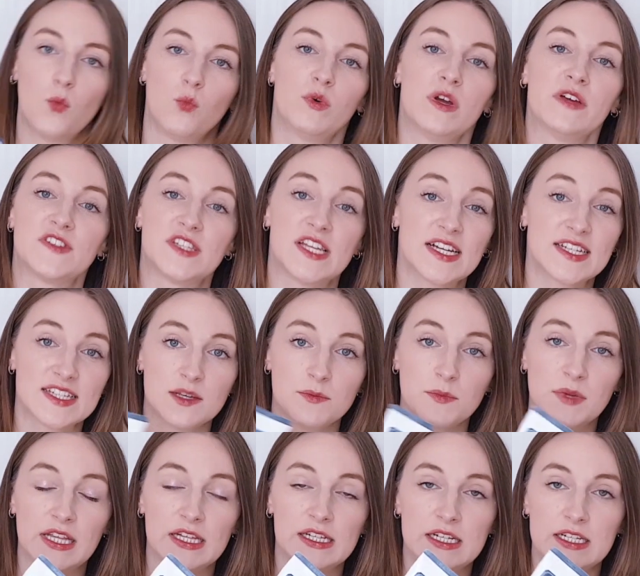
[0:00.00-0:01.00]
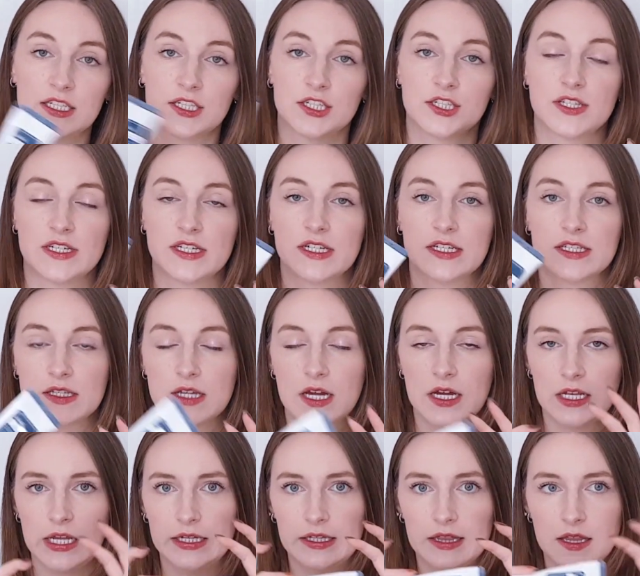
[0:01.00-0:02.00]
With 60 milliliters, it is
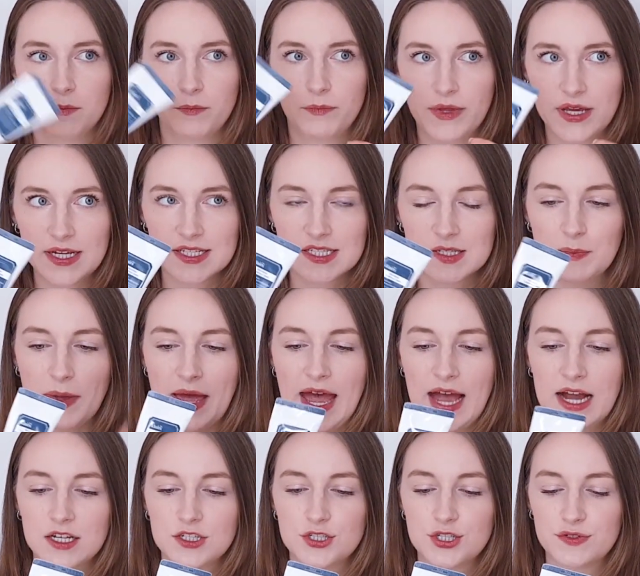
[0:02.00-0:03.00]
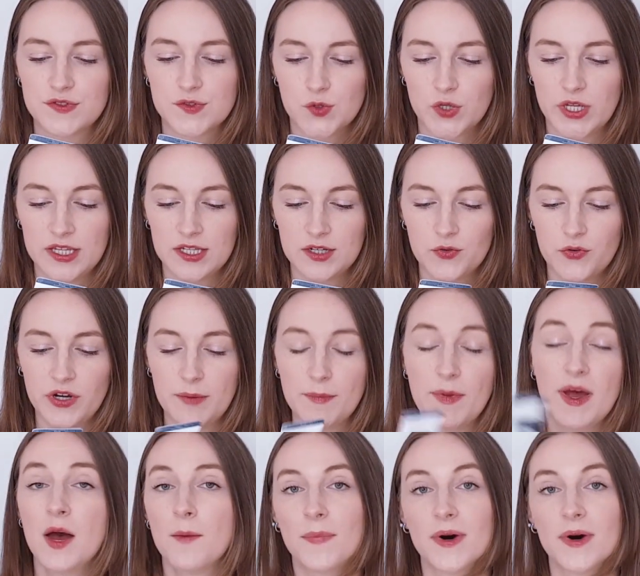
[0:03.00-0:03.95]
not like the biggest package of skin cream,